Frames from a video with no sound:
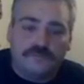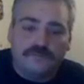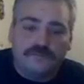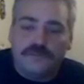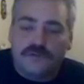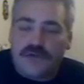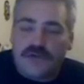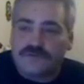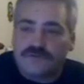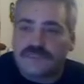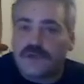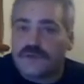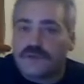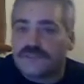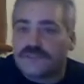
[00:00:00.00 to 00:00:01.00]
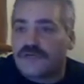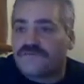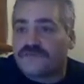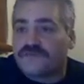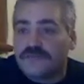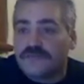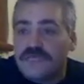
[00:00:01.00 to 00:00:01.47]
You're obviously old
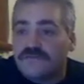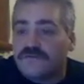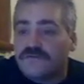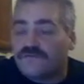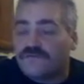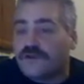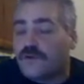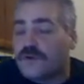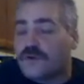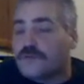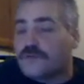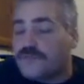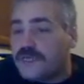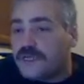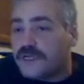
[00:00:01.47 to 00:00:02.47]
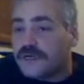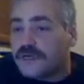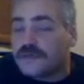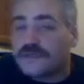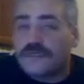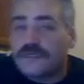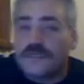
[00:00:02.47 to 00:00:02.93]
enough to leave if you don't want to be here.
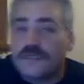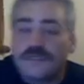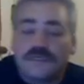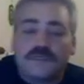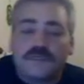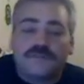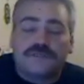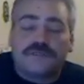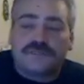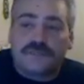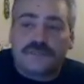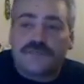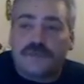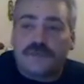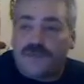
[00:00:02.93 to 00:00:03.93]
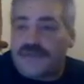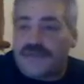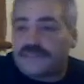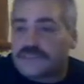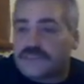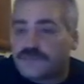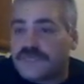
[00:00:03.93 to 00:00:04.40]
There's something about
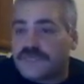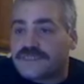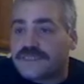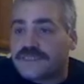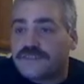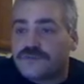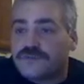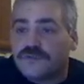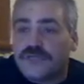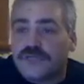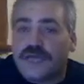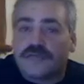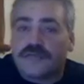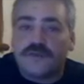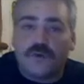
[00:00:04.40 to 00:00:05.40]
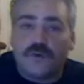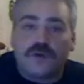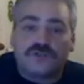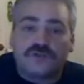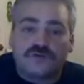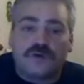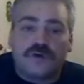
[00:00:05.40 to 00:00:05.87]
this place that you do like. You are
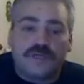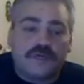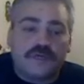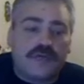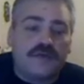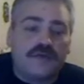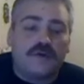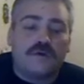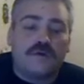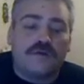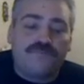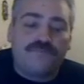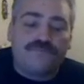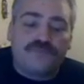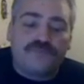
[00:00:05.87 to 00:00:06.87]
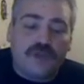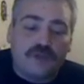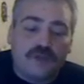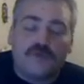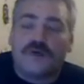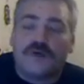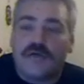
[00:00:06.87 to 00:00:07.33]
drawn here. I know
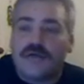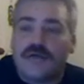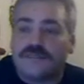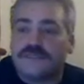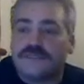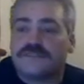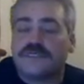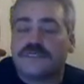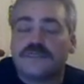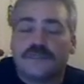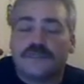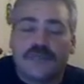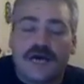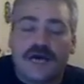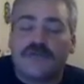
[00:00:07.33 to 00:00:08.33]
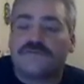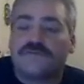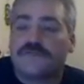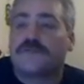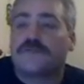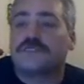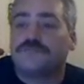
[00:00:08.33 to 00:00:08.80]
on Long Island there's a lot of
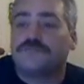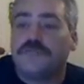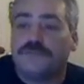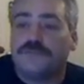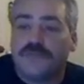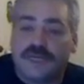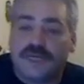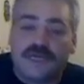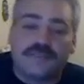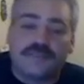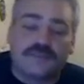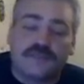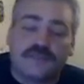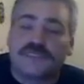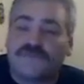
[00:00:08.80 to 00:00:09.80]
Turkish people. I got a Turkish